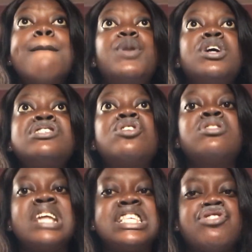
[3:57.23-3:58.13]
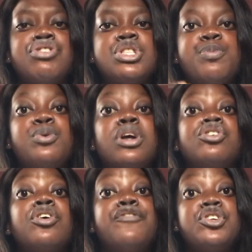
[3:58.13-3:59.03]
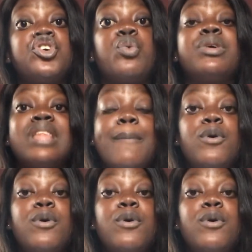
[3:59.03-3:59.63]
but it's not necessary to put out your video with that